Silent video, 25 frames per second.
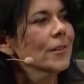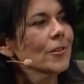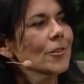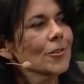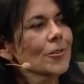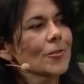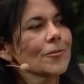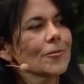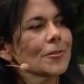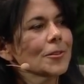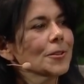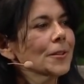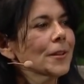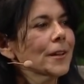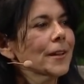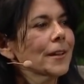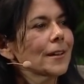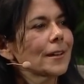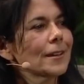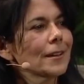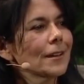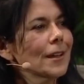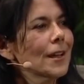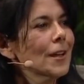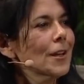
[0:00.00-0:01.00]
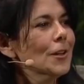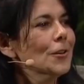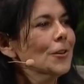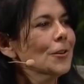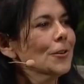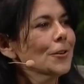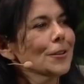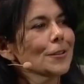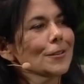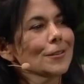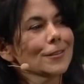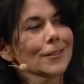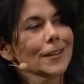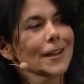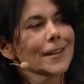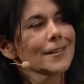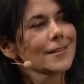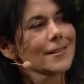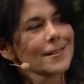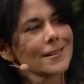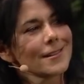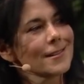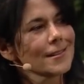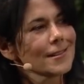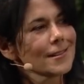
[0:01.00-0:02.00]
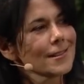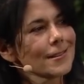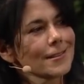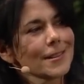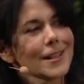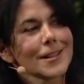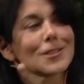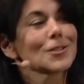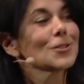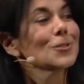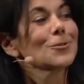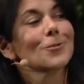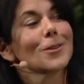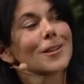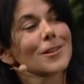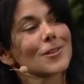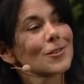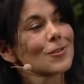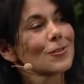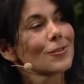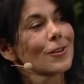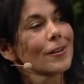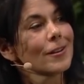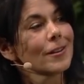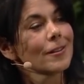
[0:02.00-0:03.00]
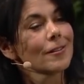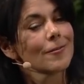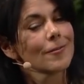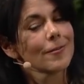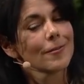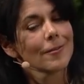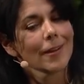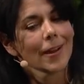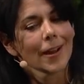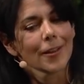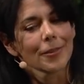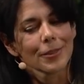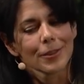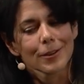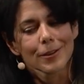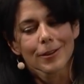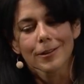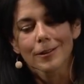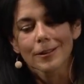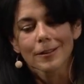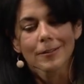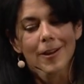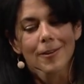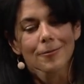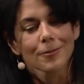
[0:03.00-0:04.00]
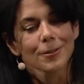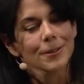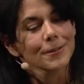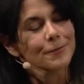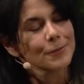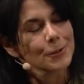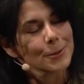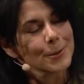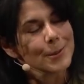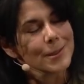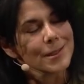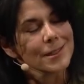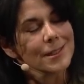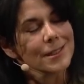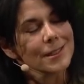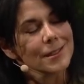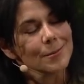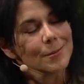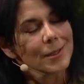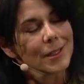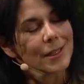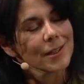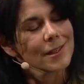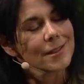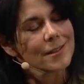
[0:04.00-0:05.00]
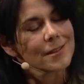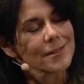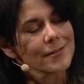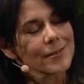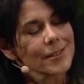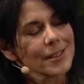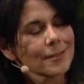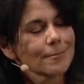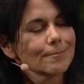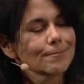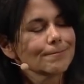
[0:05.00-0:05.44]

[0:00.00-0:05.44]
Do you feel like you're a less lesser restaurant at the level of cuisine because of it?